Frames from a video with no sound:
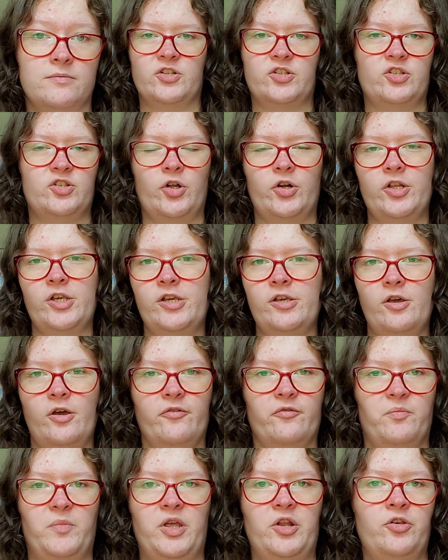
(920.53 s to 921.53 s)
The study
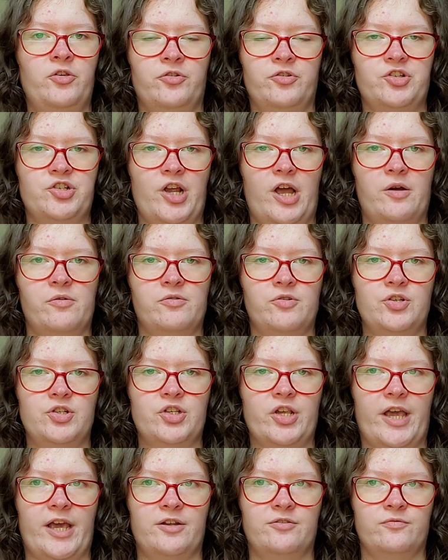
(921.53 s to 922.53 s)
of meteor
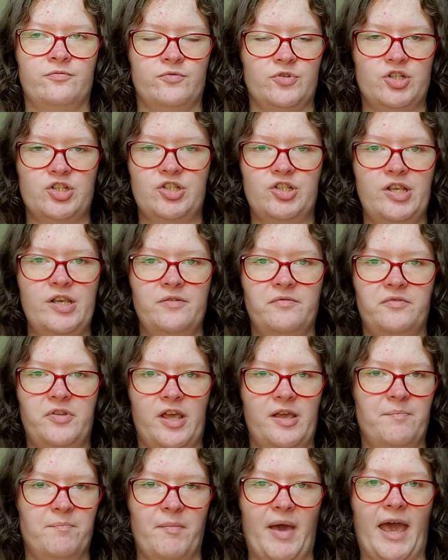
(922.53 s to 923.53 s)
showers had received
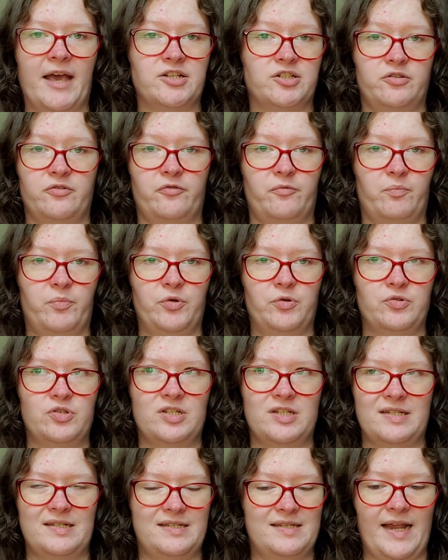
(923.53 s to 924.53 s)
a massive
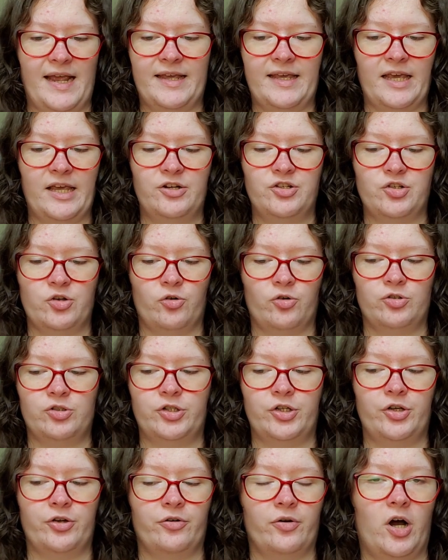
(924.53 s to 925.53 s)
boost decades
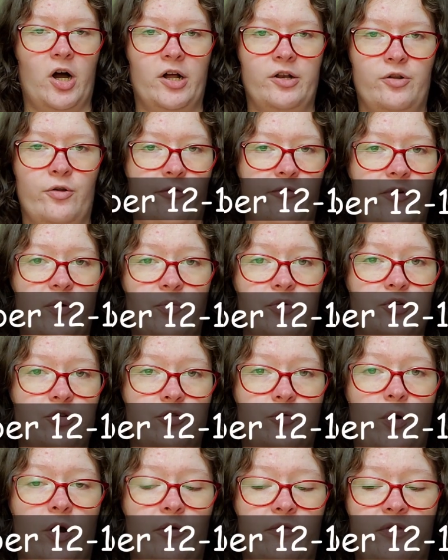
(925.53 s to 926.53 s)
earlier on November
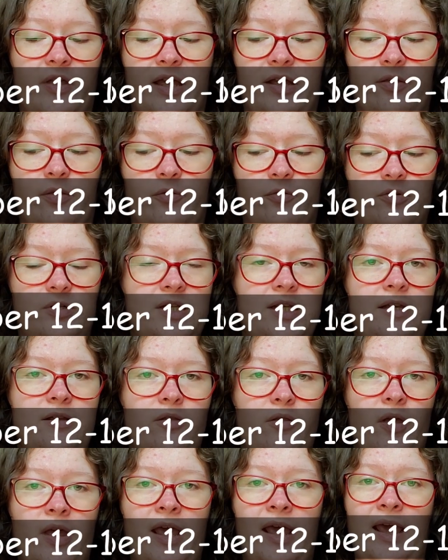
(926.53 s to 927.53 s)
12th and 13th,